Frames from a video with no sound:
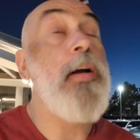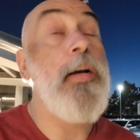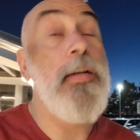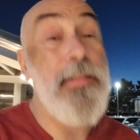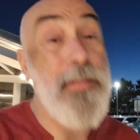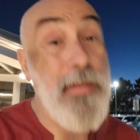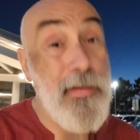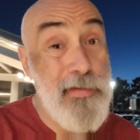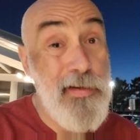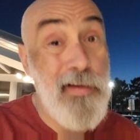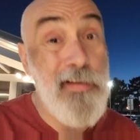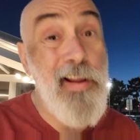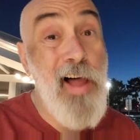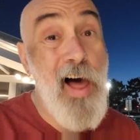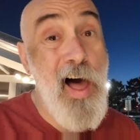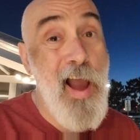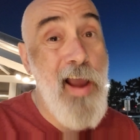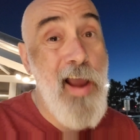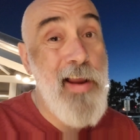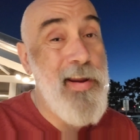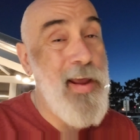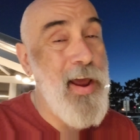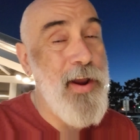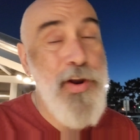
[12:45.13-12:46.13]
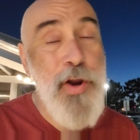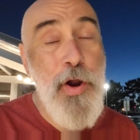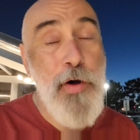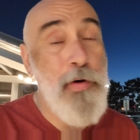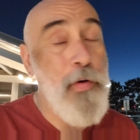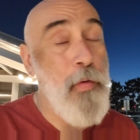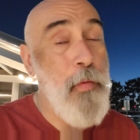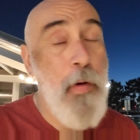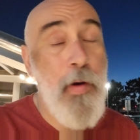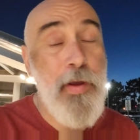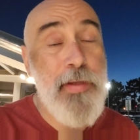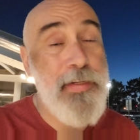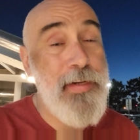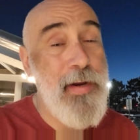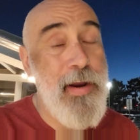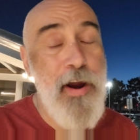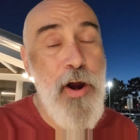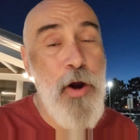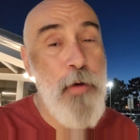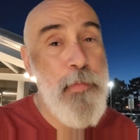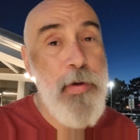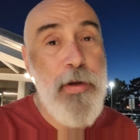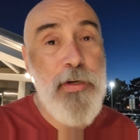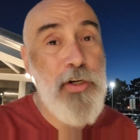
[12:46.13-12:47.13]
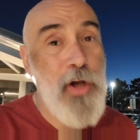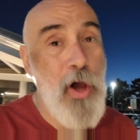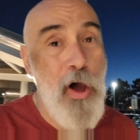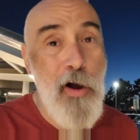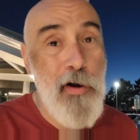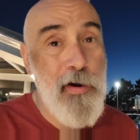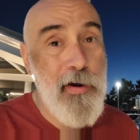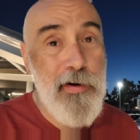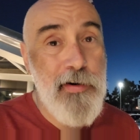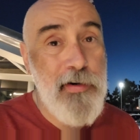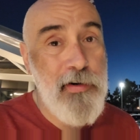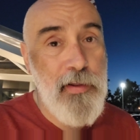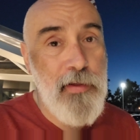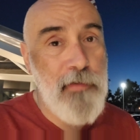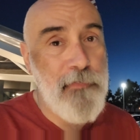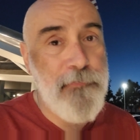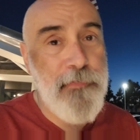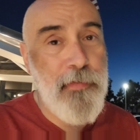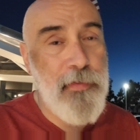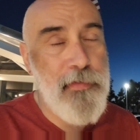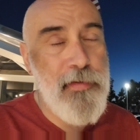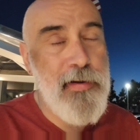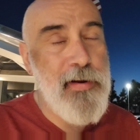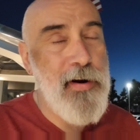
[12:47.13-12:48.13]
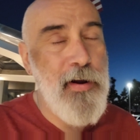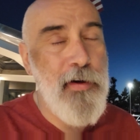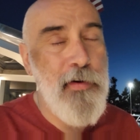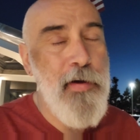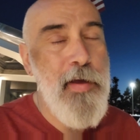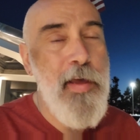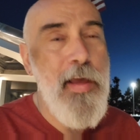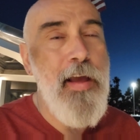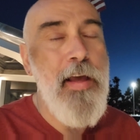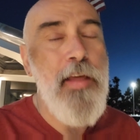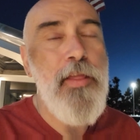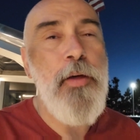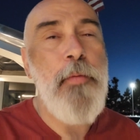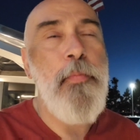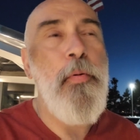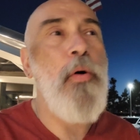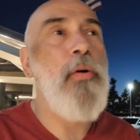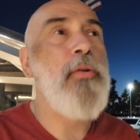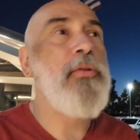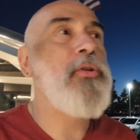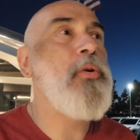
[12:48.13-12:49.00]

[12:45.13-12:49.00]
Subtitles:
because there's a line and no one wants to hear me talking to the